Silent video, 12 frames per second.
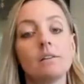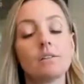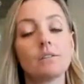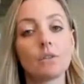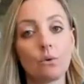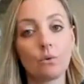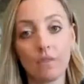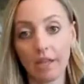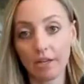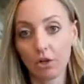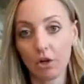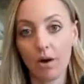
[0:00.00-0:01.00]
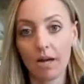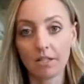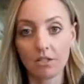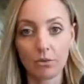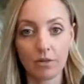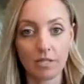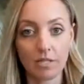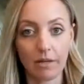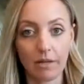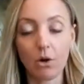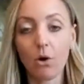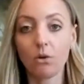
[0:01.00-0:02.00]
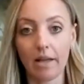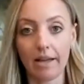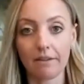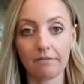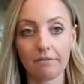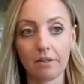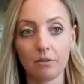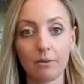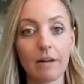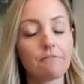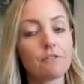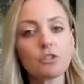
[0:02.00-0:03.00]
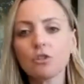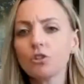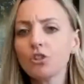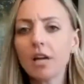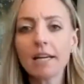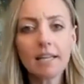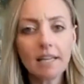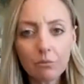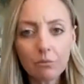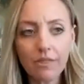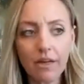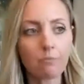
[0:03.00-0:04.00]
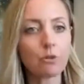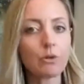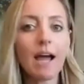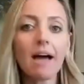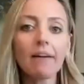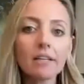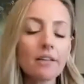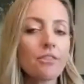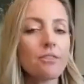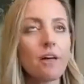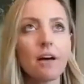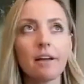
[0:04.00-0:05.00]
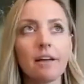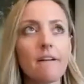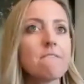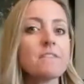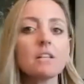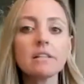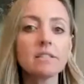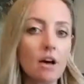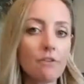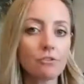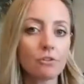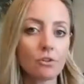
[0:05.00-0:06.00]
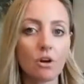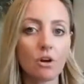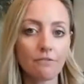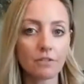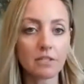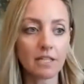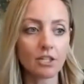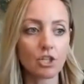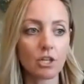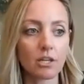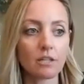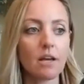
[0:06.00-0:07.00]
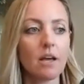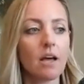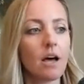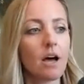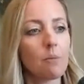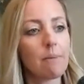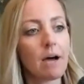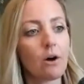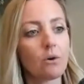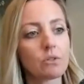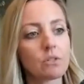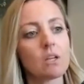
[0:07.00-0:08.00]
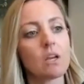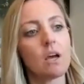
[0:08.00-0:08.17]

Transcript: So then you go on to explain whole life, right? First, you're checking in with them. You're having a philosophical conversation about,